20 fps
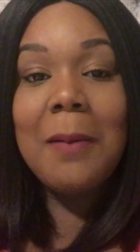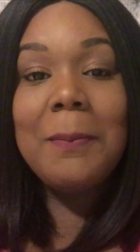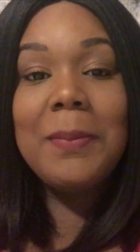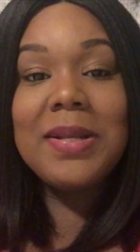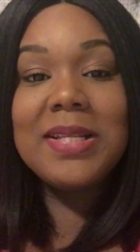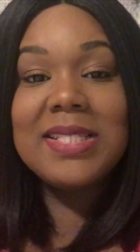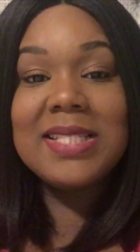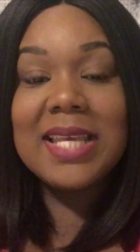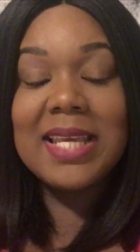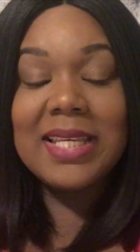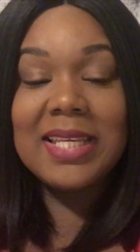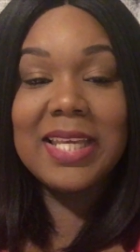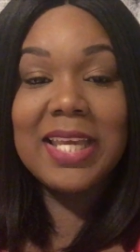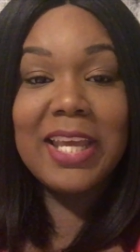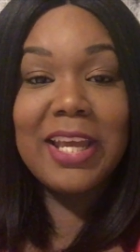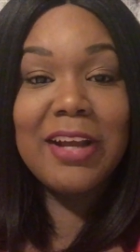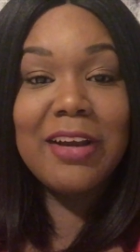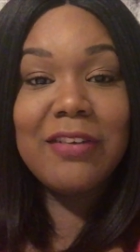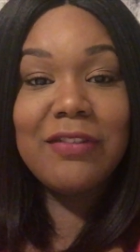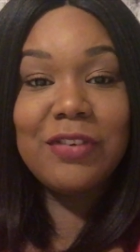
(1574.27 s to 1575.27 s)
but take
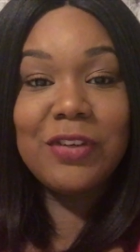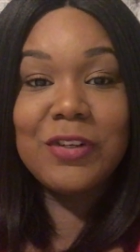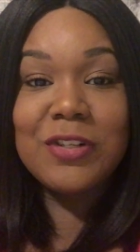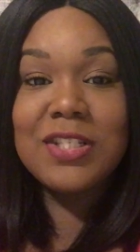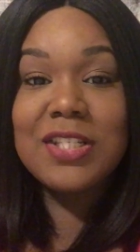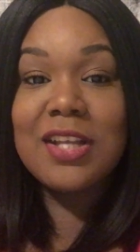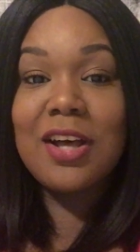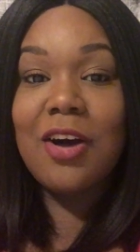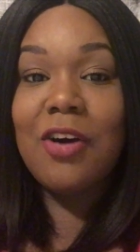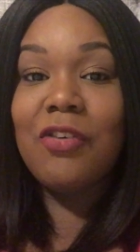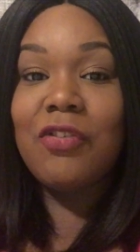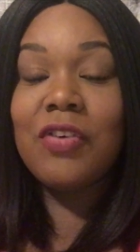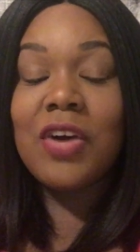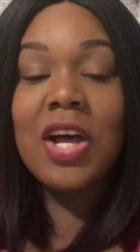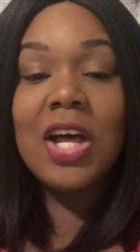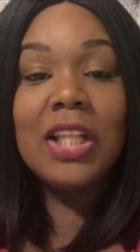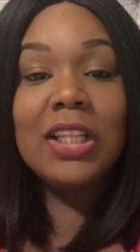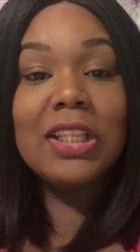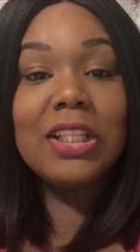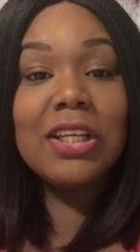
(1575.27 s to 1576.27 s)
care of yourself.
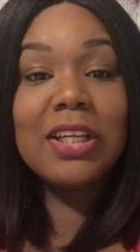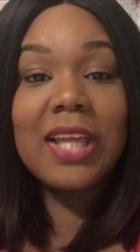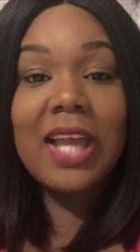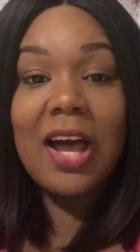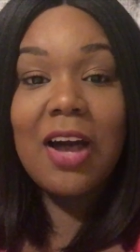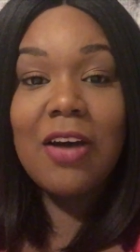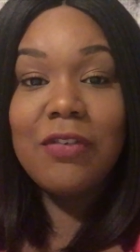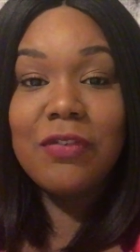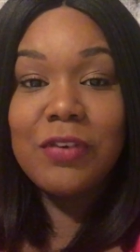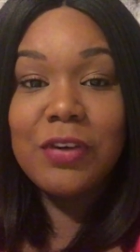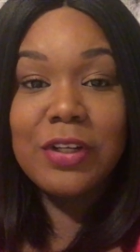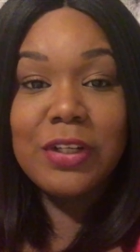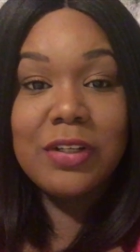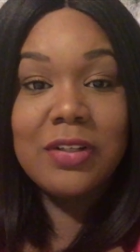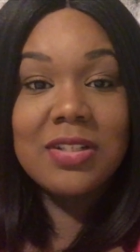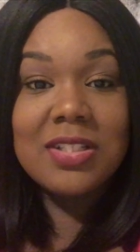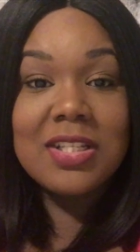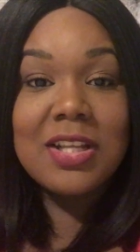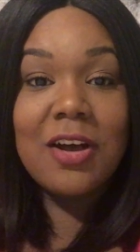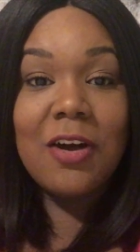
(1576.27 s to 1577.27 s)
Look out for
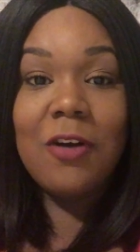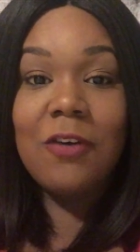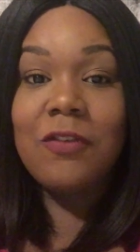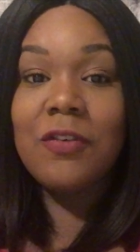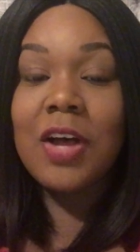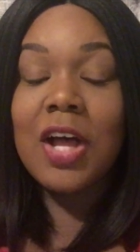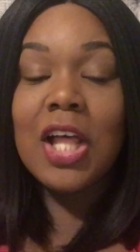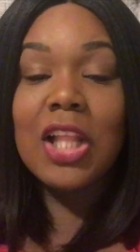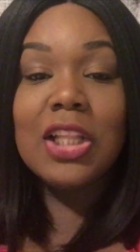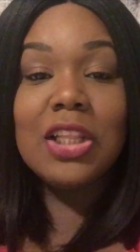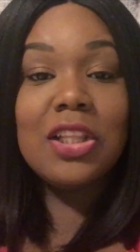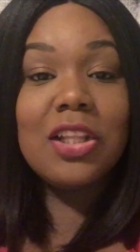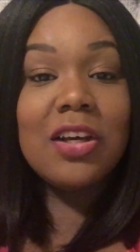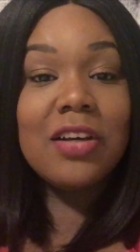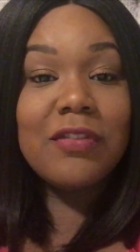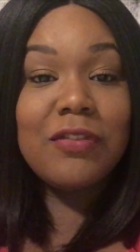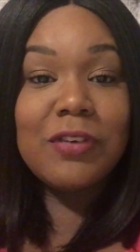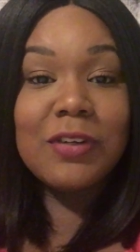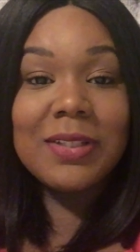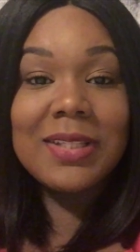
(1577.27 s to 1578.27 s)
yourself.
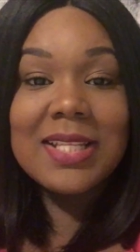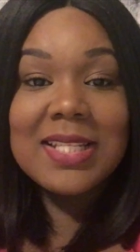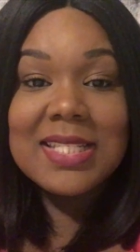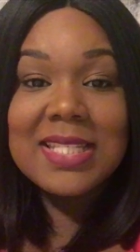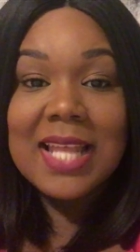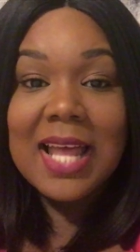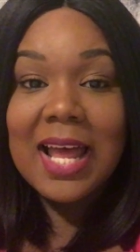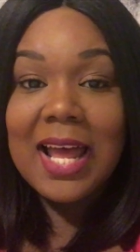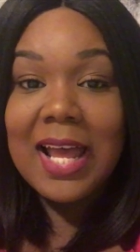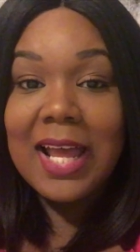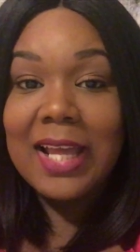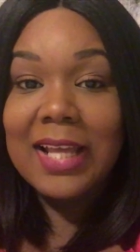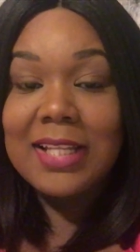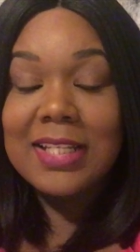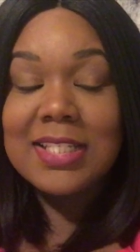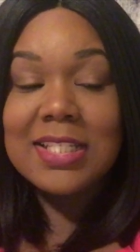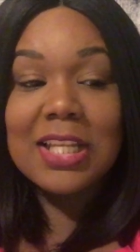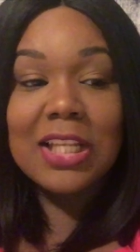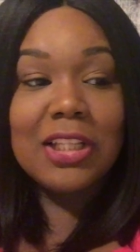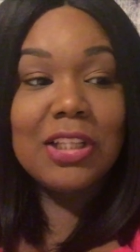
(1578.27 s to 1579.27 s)
Look for the
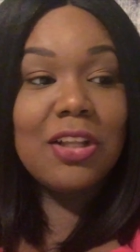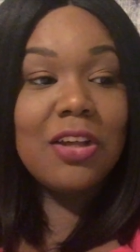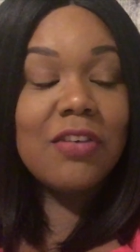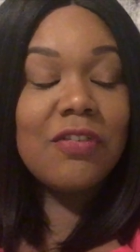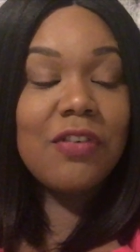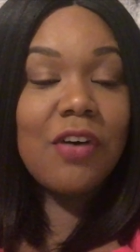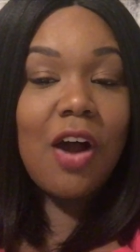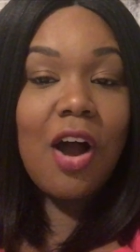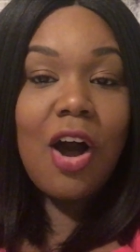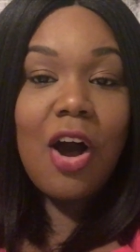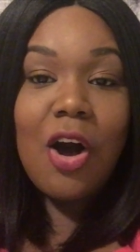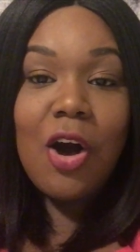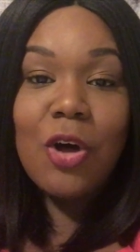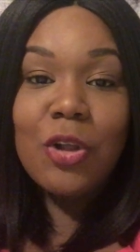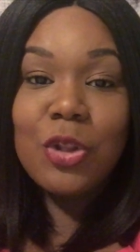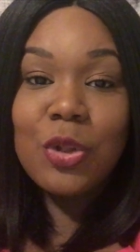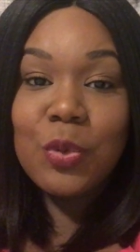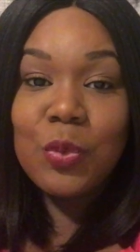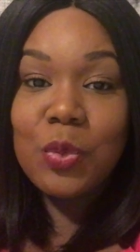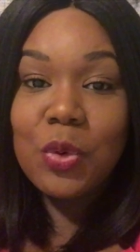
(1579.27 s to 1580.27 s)
signs. Look for all
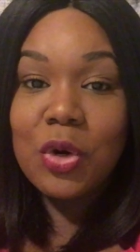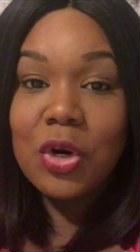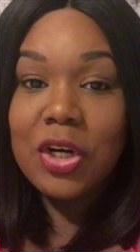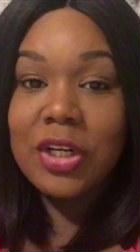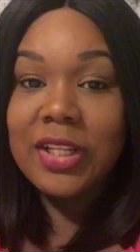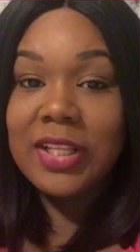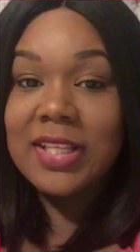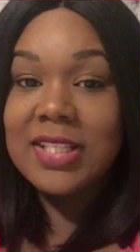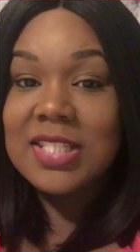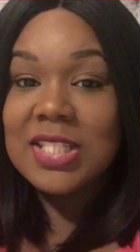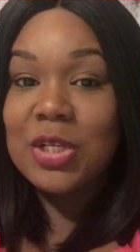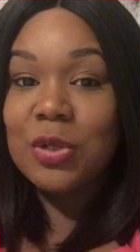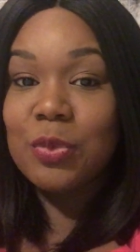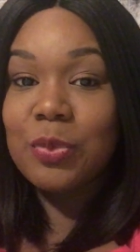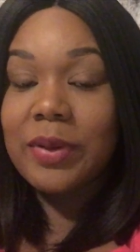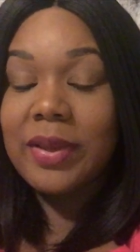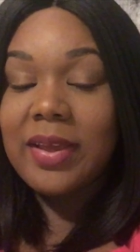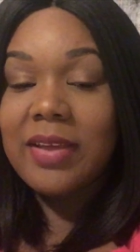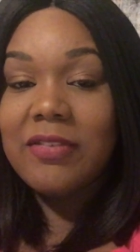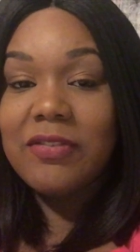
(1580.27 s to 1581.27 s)
the warnings, the
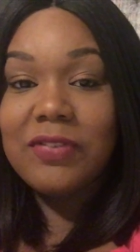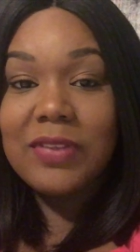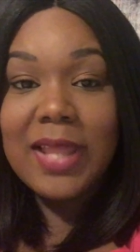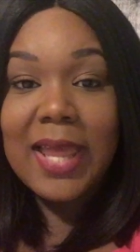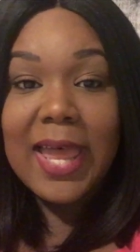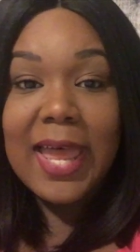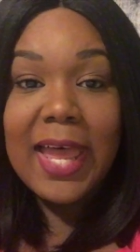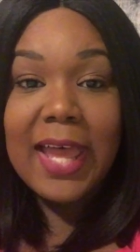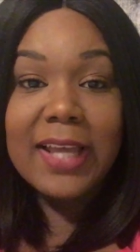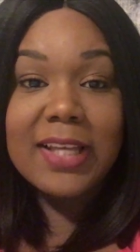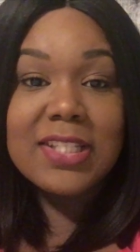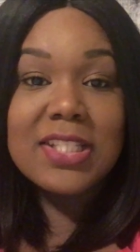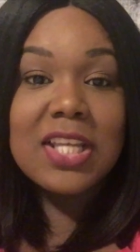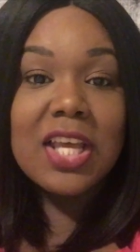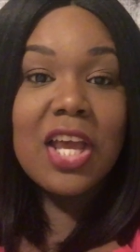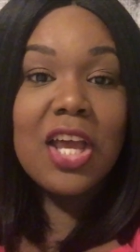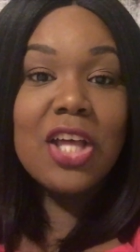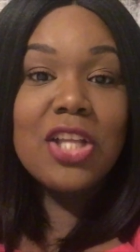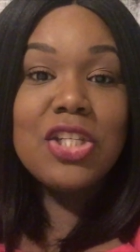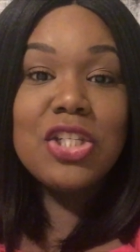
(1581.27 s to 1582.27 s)
red flags.
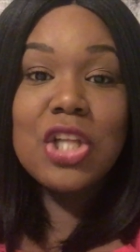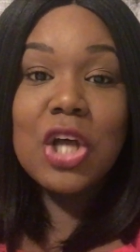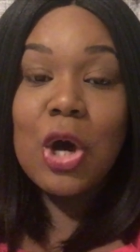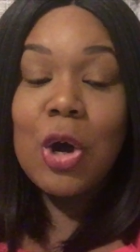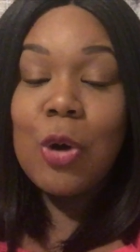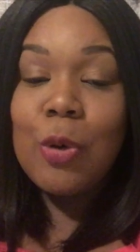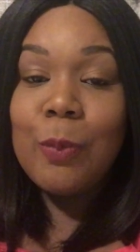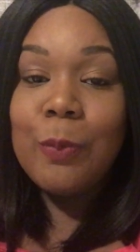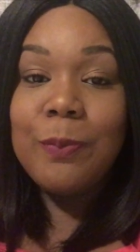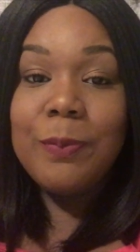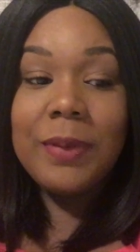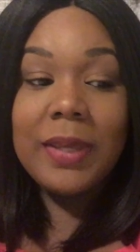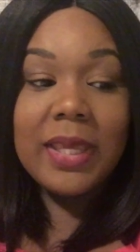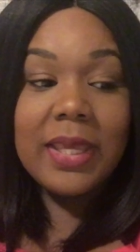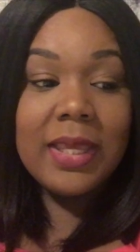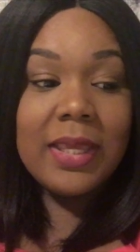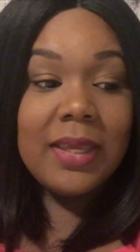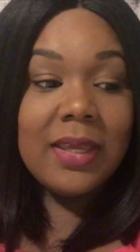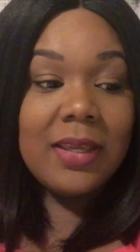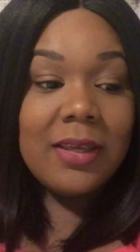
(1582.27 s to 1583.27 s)
Don't
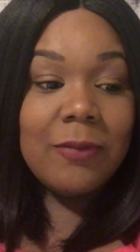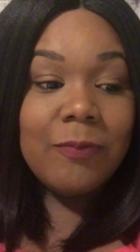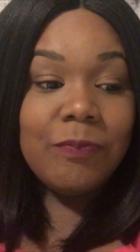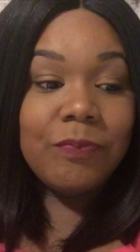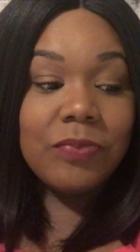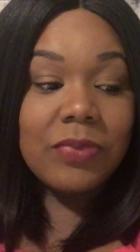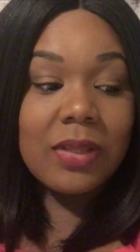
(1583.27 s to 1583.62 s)
be